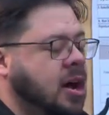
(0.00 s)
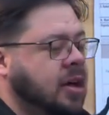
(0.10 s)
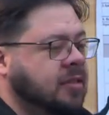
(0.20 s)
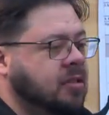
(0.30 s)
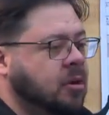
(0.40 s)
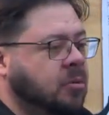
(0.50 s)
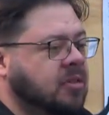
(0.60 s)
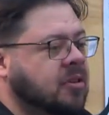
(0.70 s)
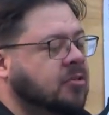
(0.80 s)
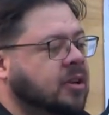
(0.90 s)
So we're
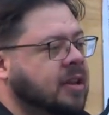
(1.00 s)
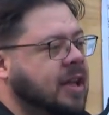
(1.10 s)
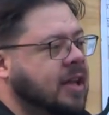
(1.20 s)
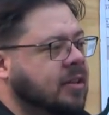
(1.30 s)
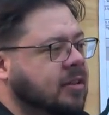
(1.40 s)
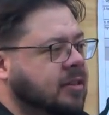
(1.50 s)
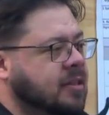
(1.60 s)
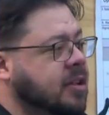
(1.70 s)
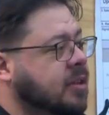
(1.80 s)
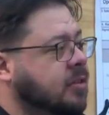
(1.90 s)
still looking at
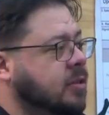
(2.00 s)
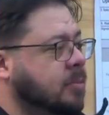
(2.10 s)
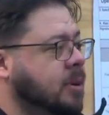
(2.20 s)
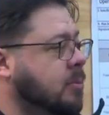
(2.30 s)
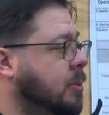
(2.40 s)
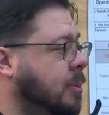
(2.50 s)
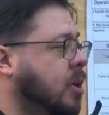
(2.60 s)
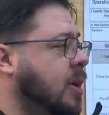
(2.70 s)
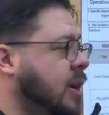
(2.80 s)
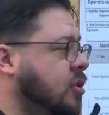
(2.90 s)
seeing the minimum
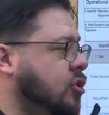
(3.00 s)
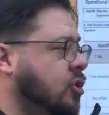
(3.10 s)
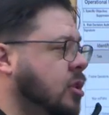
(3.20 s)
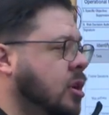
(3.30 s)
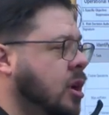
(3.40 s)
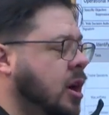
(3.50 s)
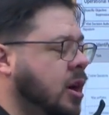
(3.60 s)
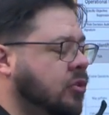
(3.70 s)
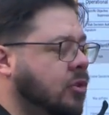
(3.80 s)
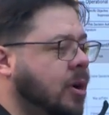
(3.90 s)
RH
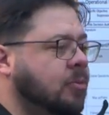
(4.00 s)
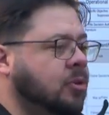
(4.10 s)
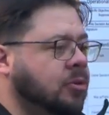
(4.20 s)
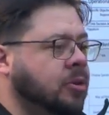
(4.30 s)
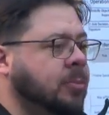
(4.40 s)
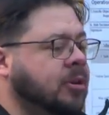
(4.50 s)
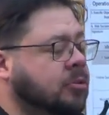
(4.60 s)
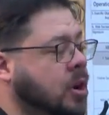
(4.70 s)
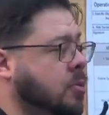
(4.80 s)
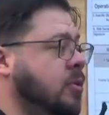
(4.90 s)
drop to a little bit
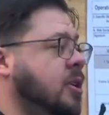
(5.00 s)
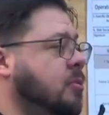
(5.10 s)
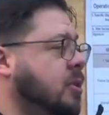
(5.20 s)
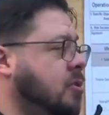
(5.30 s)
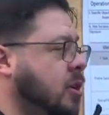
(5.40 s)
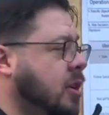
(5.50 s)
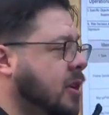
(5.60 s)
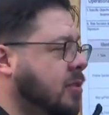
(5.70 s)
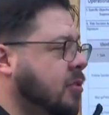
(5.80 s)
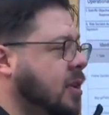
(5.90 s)
lower than we saw
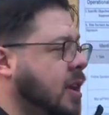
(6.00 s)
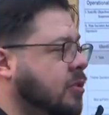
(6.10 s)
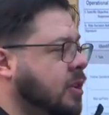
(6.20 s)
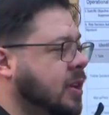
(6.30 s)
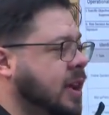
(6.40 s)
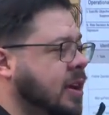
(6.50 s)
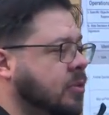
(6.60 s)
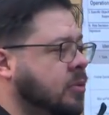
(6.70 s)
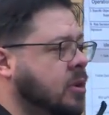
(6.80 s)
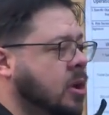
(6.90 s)
yesterday, looking
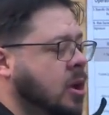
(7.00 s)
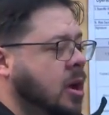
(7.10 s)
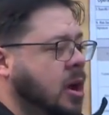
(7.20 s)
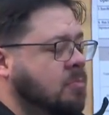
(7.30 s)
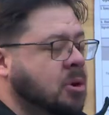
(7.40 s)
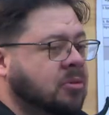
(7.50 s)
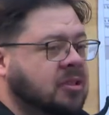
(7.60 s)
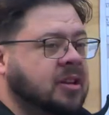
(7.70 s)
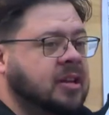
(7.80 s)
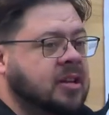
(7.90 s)
down,
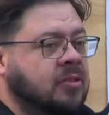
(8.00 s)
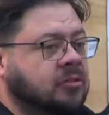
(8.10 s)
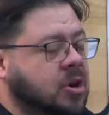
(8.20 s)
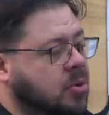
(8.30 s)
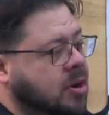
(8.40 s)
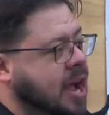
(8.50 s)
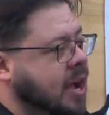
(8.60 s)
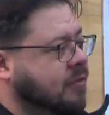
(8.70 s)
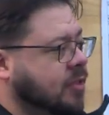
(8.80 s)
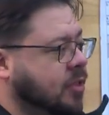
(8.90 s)
most getting into the lower
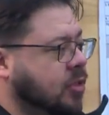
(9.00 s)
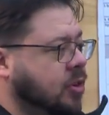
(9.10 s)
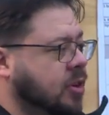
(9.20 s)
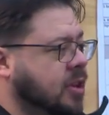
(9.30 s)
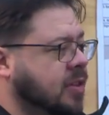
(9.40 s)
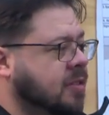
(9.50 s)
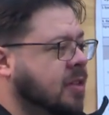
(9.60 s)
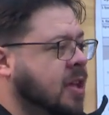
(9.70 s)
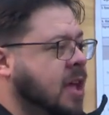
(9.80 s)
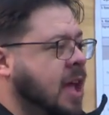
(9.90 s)
half of the
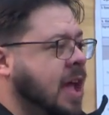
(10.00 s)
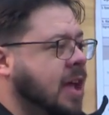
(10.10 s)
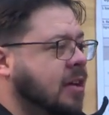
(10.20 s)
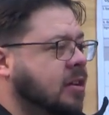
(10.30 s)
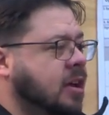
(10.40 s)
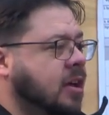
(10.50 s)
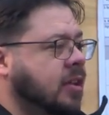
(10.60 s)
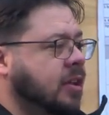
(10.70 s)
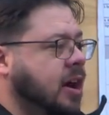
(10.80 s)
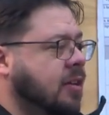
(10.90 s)
30s, and
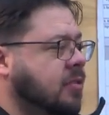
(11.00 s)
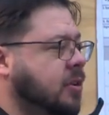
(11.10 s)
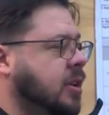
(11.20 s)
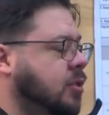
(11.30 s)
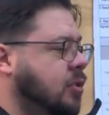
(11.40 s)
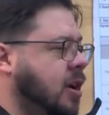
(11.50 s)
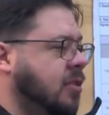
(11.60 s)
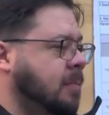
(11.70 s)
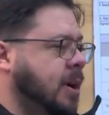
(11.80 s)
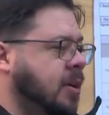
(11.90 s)
the isolated
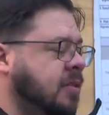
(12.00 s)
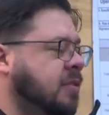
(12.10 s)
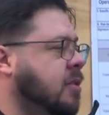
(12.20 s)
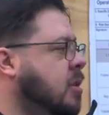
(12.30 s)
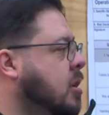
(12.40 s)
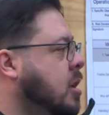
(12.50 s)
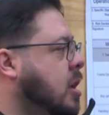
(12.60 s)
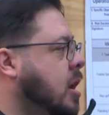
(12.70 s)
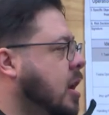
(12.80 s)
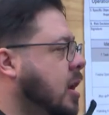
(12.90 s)
dry spots,
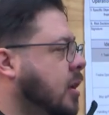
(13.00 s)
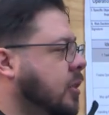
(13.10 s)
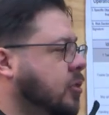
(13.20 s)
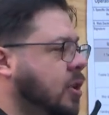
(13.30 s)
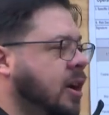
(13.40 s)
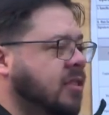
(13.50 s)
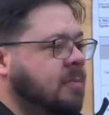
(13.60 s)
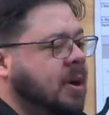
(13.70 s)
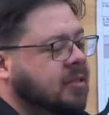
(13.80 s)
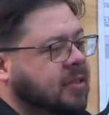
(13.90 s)
the
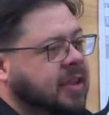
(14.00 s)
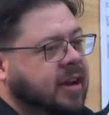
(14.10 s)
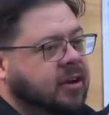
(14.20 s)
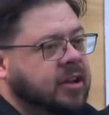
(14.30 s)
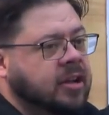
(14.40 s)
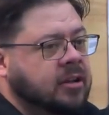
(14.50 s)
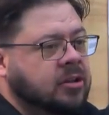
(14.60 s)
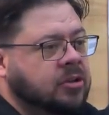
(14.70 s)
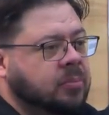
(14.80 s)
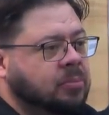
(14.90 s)
driest spots in the
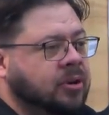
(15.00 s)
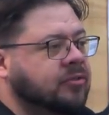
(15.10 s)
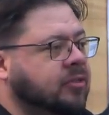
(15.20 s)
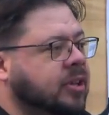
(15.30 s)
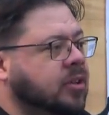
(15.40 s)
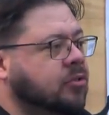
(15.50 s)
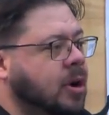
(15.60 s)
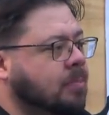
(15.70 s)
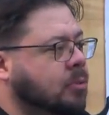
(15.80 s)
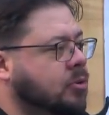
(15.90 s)
area could briefly
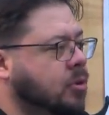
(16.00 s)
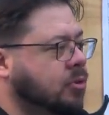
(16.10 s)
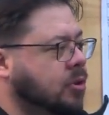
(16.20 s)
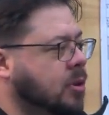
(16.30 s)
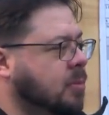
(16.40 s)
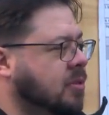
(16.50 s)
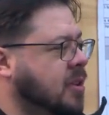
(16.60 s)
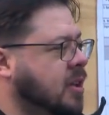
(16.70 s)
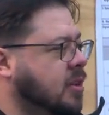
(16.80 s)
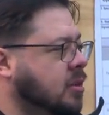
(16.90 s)
drop below
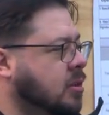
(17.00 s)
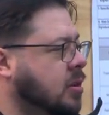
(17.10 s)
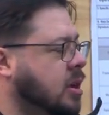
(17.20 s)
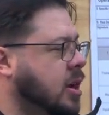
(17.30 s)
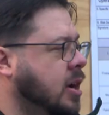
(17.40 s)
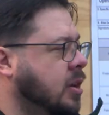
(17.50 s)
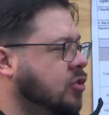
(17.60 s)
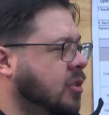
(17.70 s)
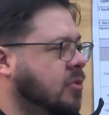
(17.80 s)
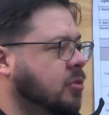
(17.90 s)
30%,
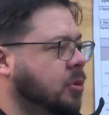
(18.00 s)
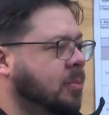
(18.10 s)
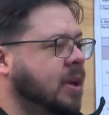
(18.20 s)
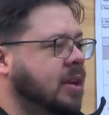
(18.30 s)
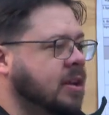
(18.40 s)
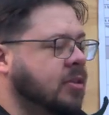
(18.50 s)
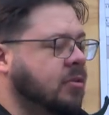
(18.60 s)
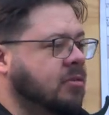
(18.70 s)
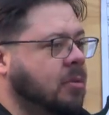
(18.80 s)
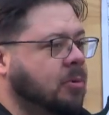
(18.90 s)
just a little bit into
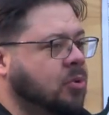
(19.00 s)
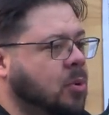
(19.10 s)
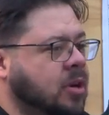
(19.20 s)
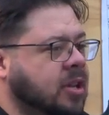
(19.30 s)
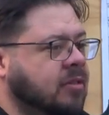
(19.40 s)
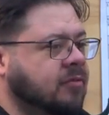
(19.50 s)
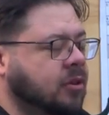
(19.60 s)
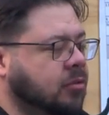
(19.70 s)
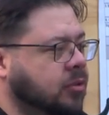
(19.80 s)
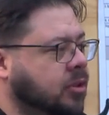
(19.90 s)
those upper 20s
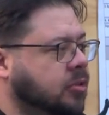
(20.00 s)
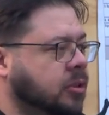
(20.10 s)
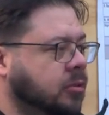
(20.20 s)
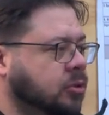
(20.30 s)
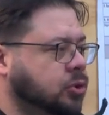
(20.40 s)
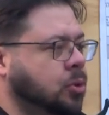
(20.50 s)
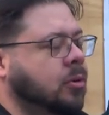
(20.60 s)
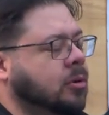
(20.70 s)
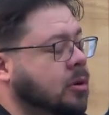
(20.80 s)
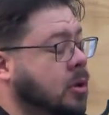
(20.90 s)
for a real
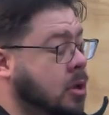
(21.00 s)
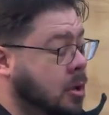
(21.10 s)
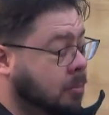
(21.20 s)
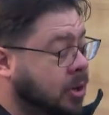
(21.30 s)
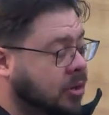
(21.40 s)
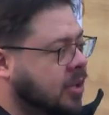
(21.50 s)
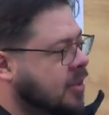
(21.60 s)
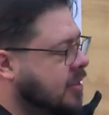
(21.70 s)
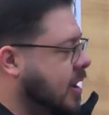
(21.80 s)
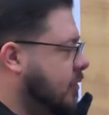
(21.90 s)
short period
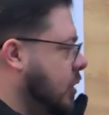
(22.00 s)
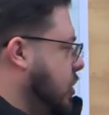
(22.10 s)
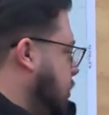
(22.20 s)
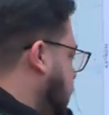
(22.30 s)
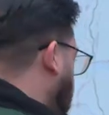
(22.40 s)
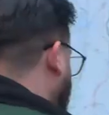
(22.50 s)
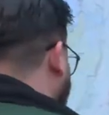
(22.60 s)
this afternoon.